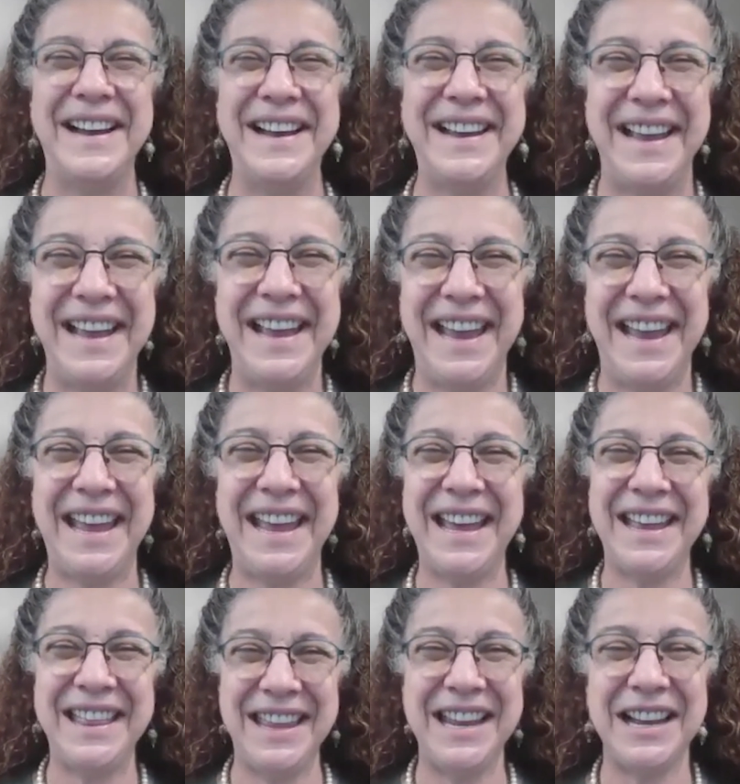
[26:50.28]
uh,
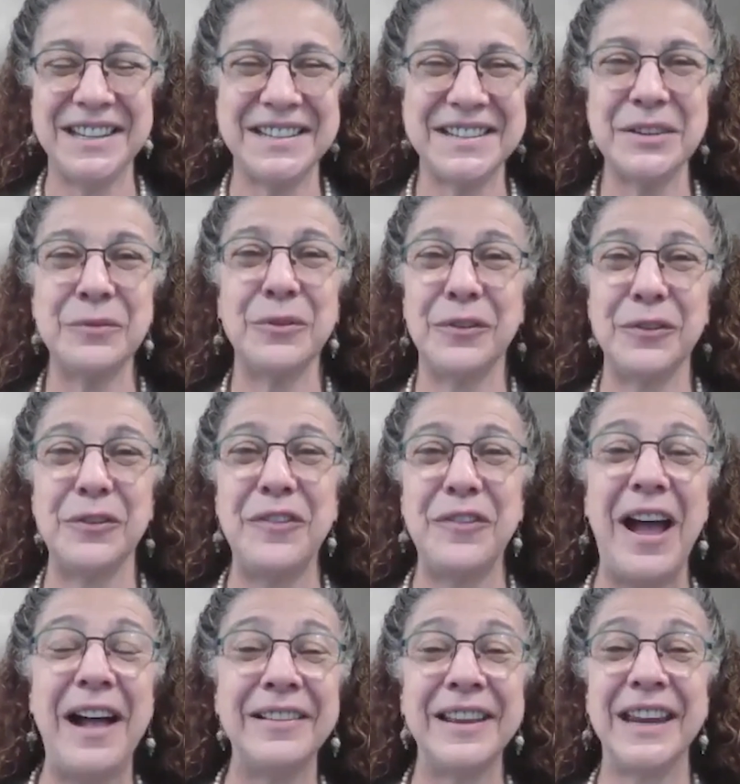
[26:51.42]
in the Hudson River
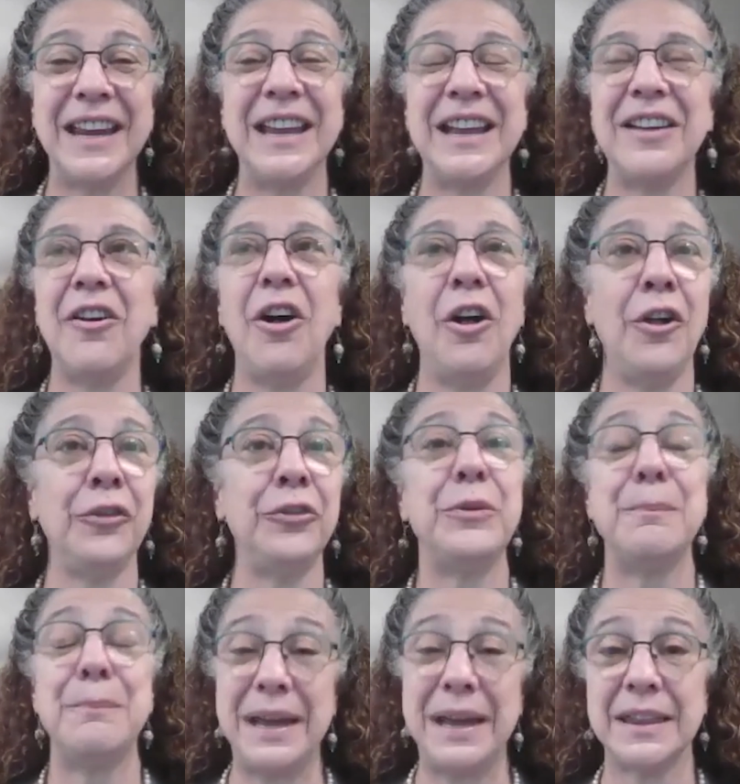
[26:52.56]
Valley called
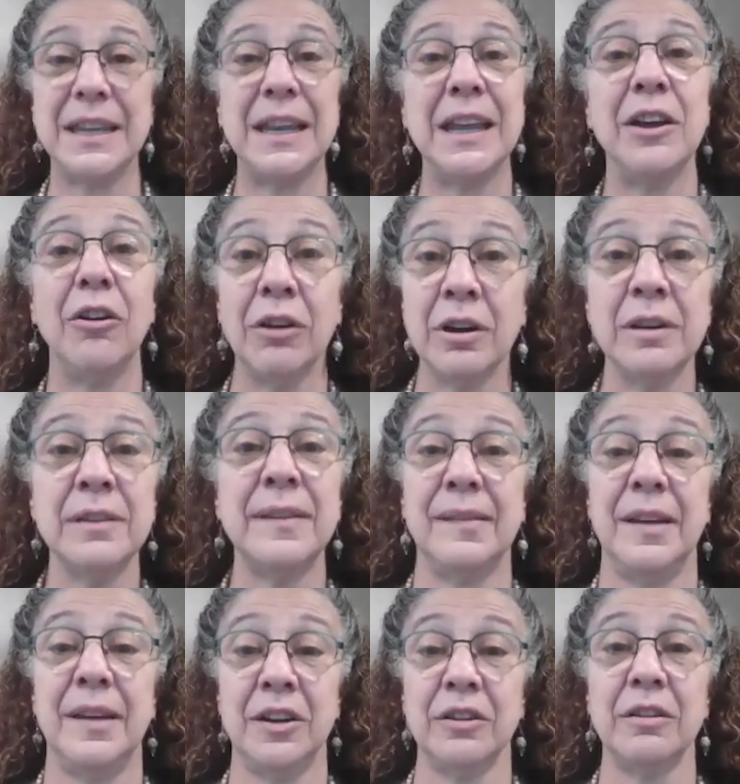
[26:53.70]
Bethany Arts
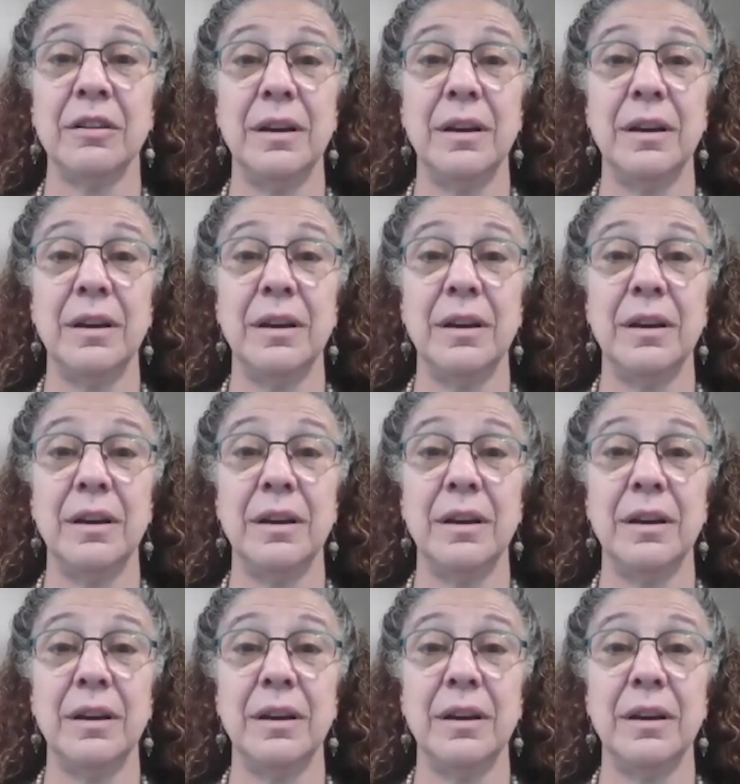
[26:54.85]
Center.